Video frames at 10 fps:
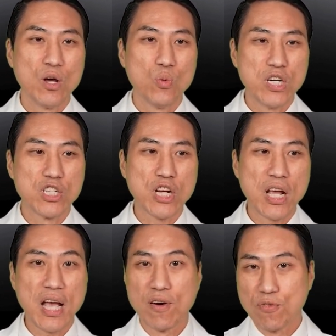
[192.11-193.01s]
which
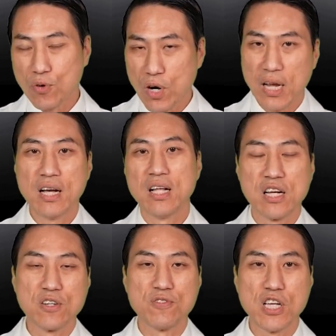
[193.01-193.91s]
every
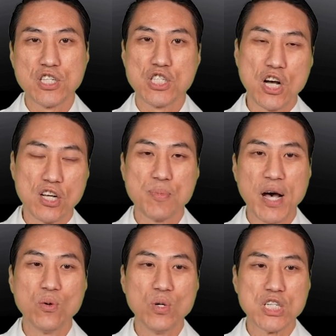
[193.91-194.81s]
electrophysiologist talks
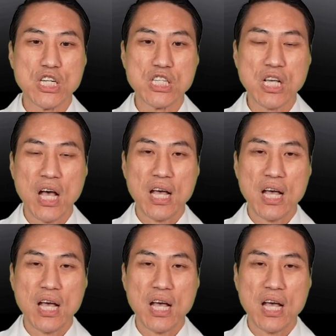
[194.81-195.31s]
about, which is